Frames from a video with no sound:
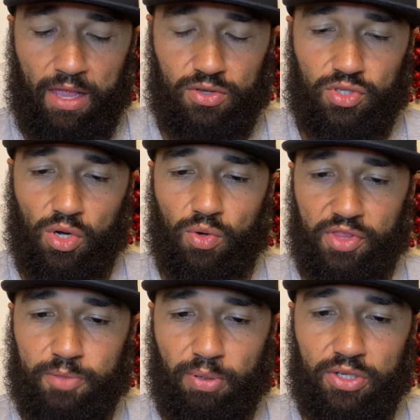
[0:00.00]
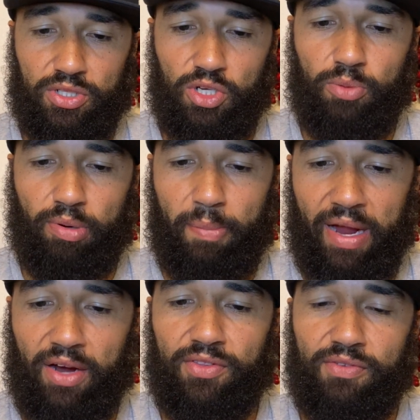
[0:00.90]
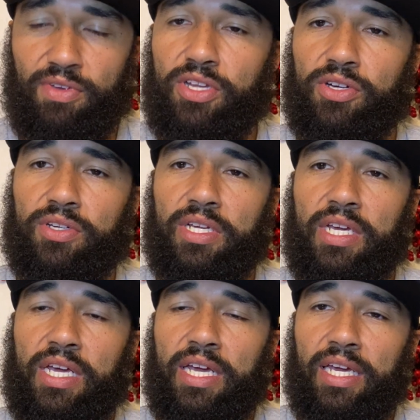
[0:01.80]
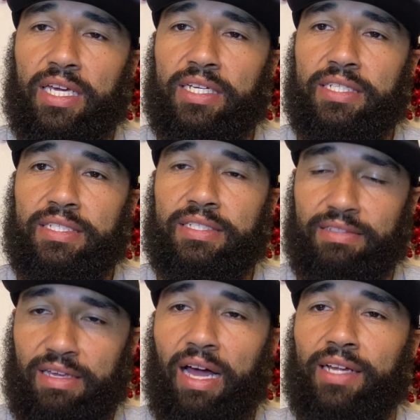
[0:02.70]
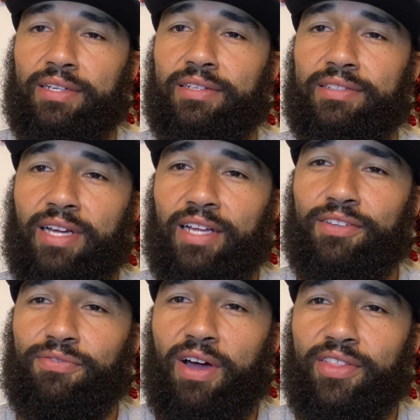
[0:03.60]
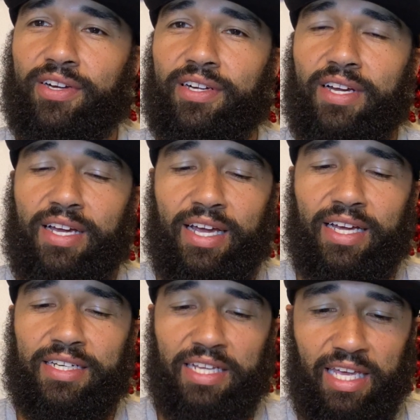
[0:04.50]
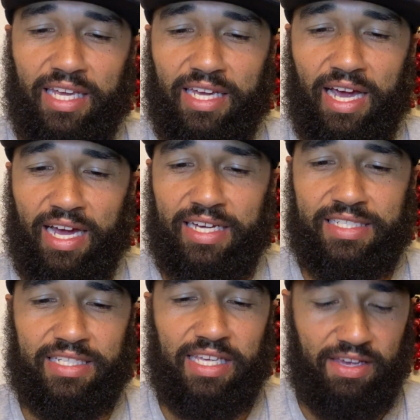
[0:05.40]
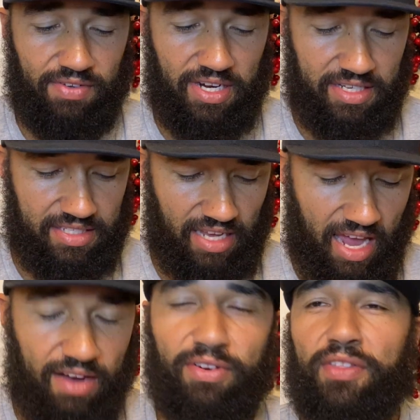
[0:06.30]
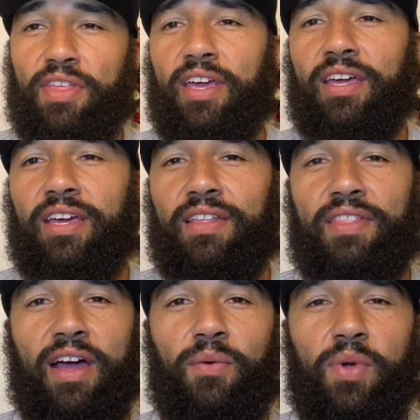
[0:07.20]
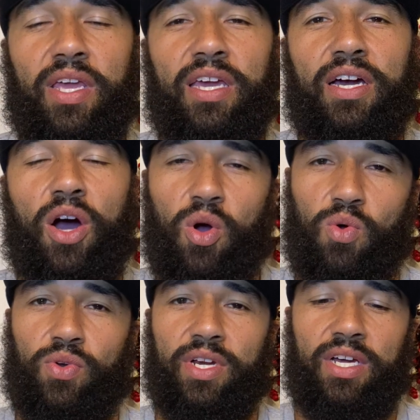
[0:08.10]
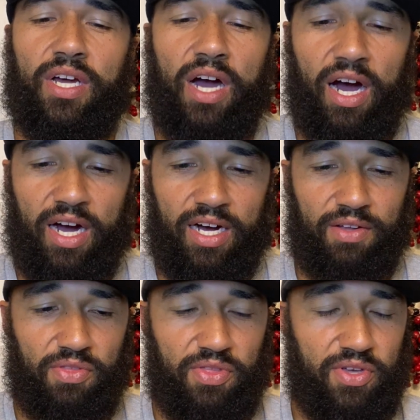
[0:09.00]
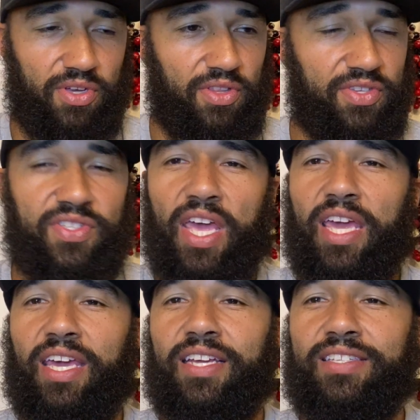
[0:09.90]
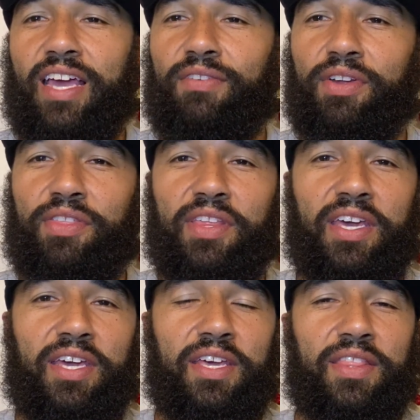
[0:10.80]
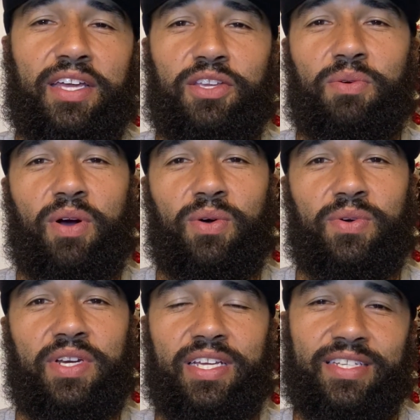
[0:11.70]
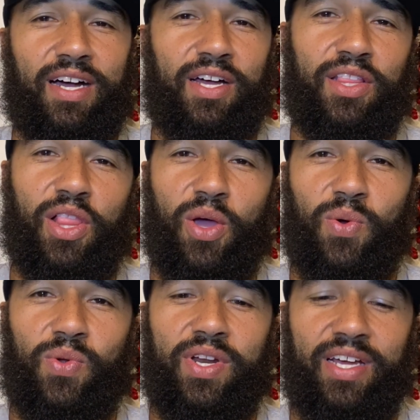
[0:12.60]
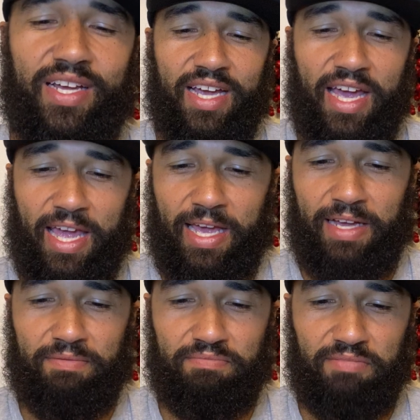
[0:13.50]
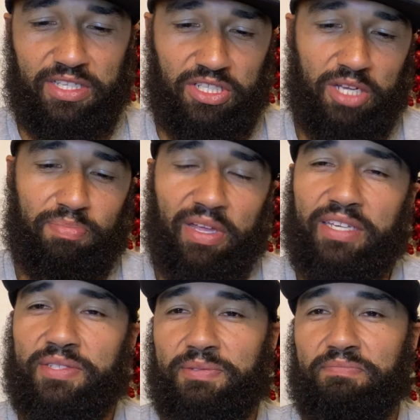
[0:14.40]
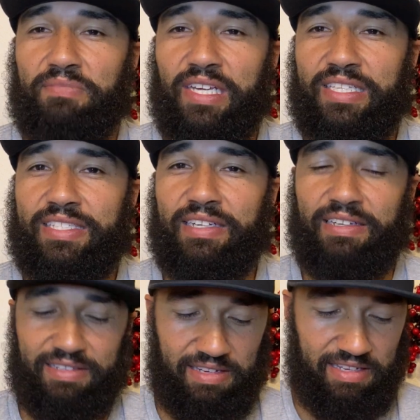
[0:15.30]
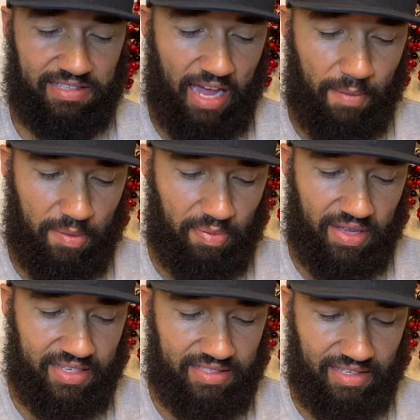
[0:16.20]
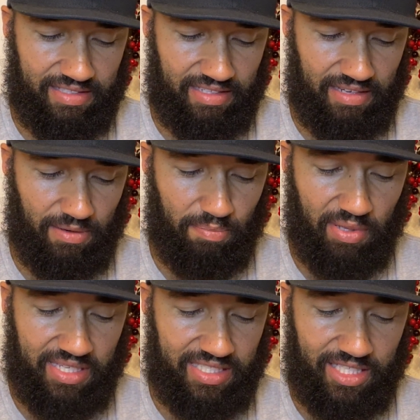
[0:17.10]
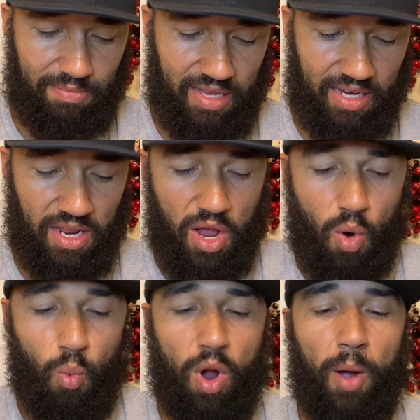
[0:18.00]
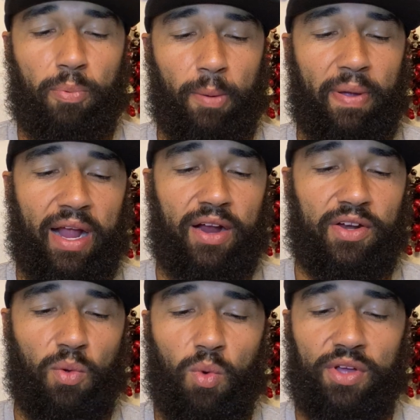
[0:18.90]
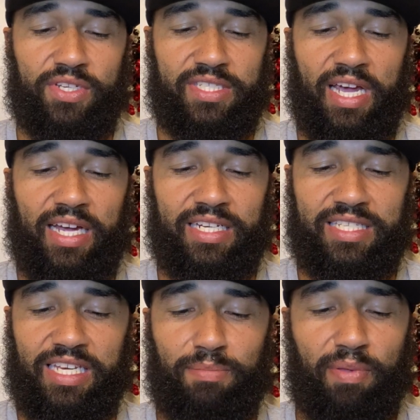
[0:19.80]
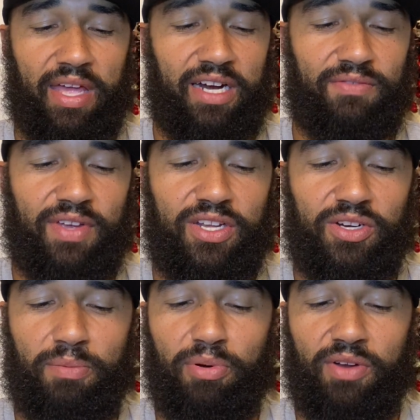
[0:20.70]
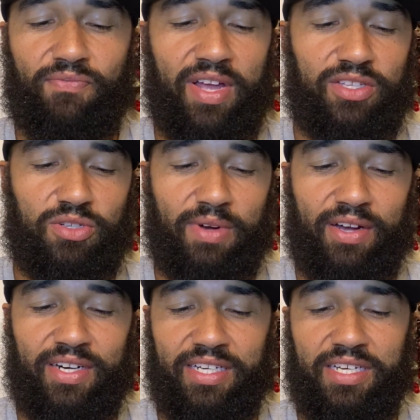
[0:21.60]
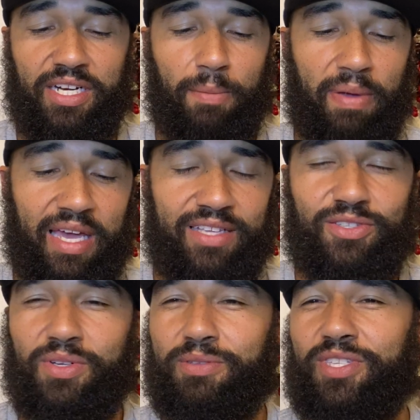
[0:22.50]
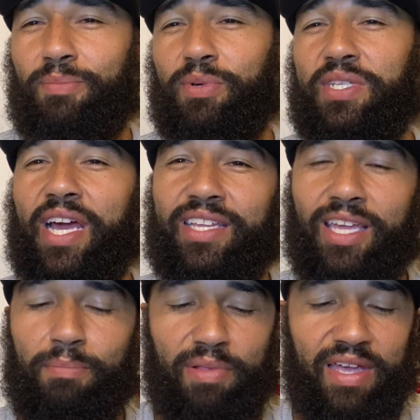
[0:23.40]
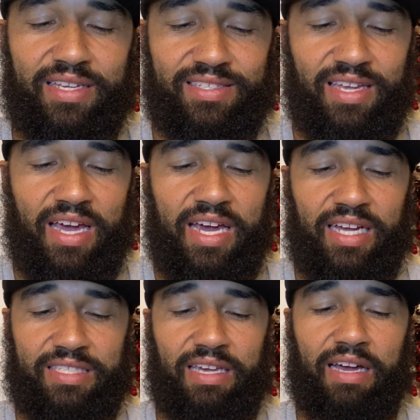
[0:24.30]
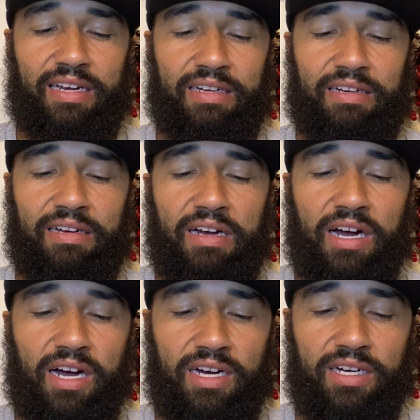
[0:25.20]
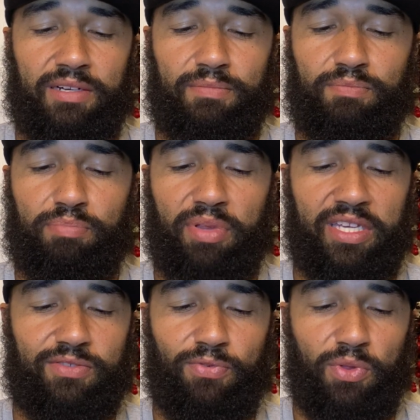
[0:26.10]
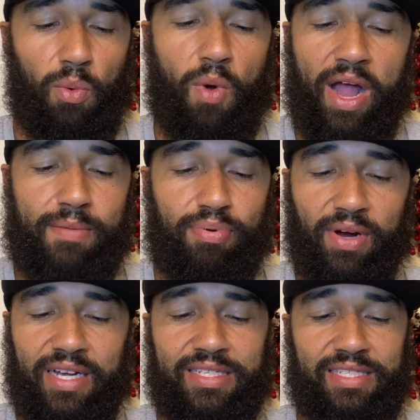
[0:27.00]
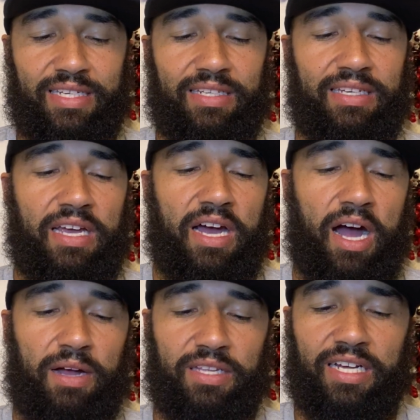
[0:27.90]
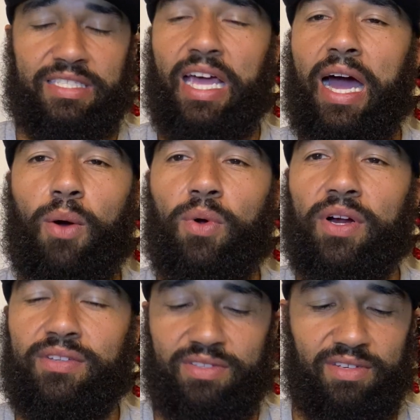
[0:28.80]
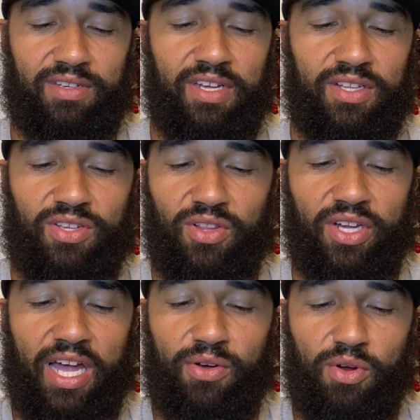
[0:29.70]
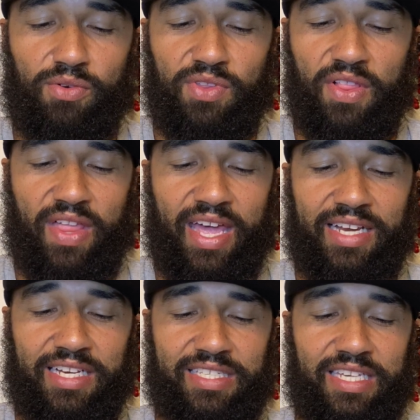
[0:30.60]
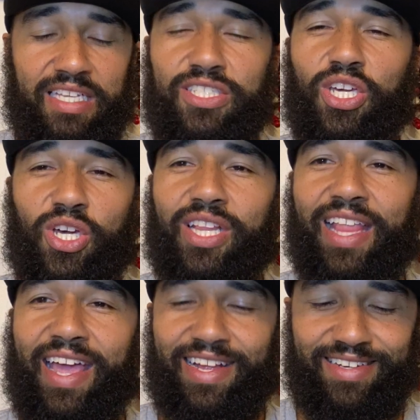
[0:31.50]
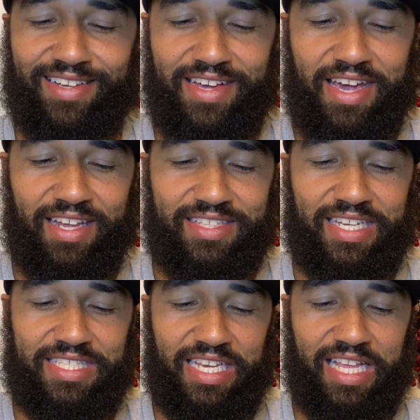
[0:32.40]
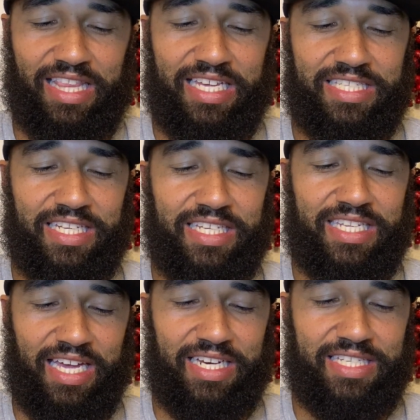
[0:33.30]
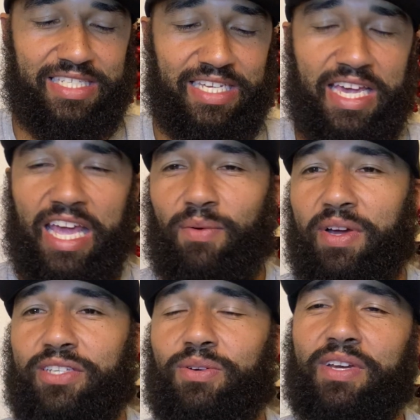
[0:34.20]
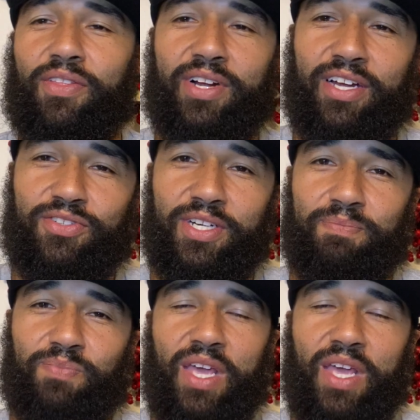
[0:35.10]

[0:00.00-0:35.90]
So this person who prepared the vineyard is God, God the Father. And he has given us everything that we own. The saying is, everything that you own is on loan. And it's a good place. It's a happy place. It's a place that's been well prepared and well designed. It said he planted a vineyard and put a fence around it and dug a pit. So it's a protecting place. It's got a place for the wine press and a tower to look out over the land. It's a good land. And it says, and he leased it to tenants and went into another country.